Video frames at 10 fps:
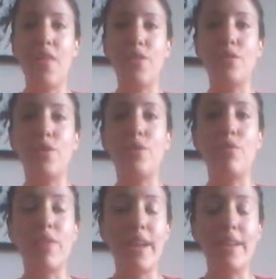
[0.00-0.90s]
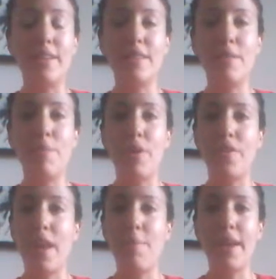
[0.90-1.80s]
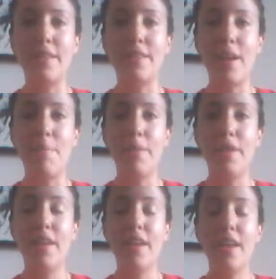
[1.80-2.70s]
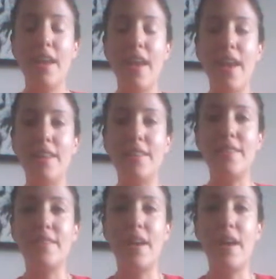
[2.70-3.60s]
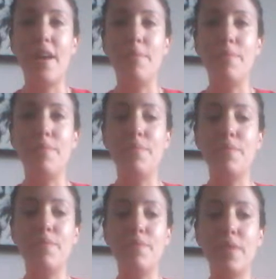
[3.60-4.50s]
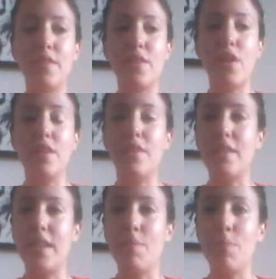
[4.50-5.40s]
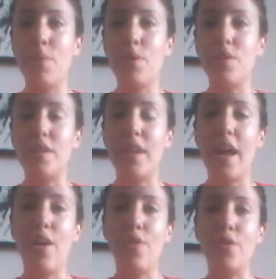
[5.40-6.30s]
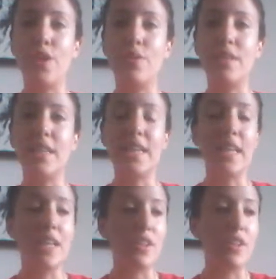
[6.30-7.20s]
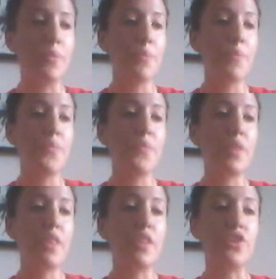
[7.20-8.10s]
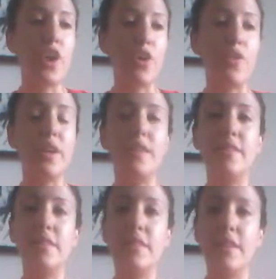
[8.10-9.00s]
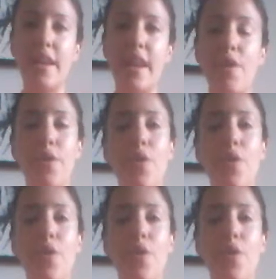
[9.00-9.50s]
There's a great book that I picked up, and it's on singing bowls and how they're used to heal the chakras and how